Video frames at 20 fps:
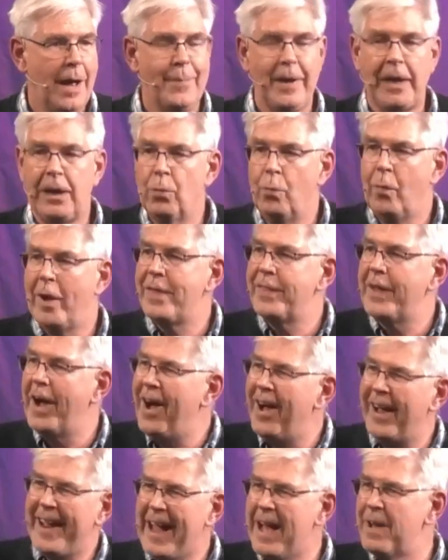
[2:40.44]
in a way that
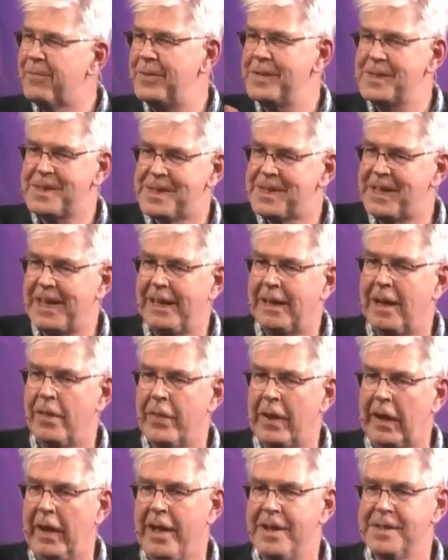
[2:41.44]
I haven't seen in
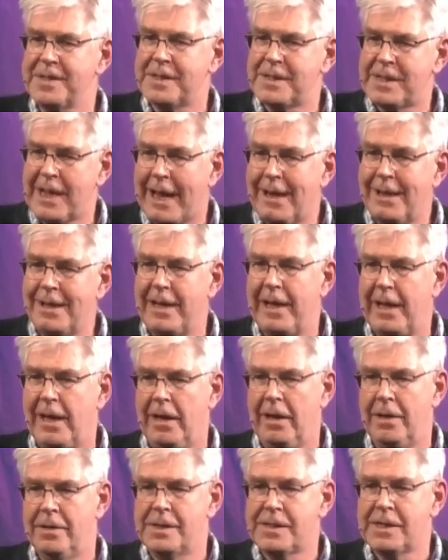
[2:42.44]
the last 10
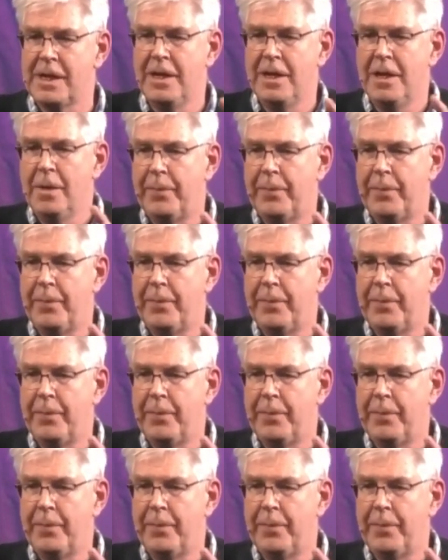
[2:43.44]
years,